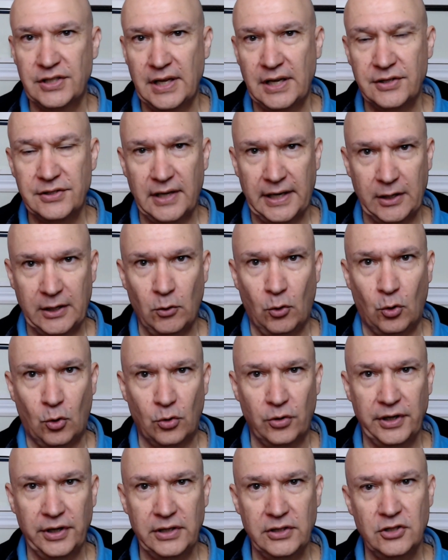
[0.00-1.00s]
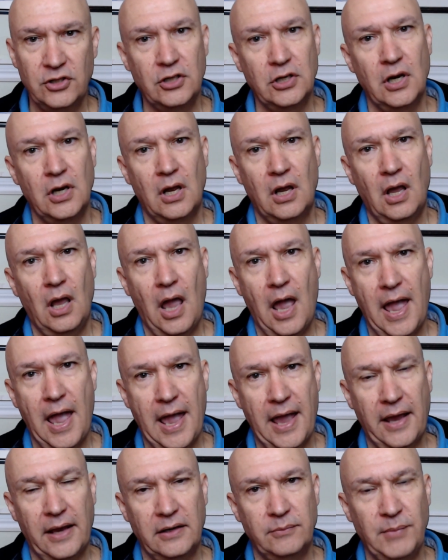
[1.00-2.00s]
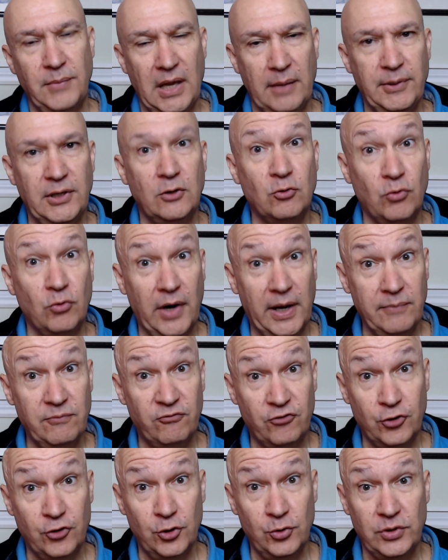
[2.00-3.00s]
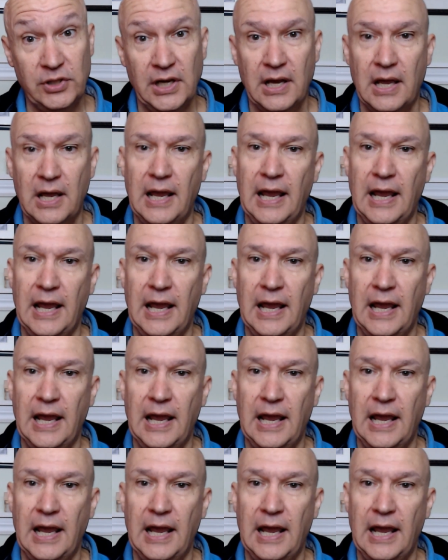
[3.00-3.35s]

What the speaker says: things like orange and maybe grapefruit,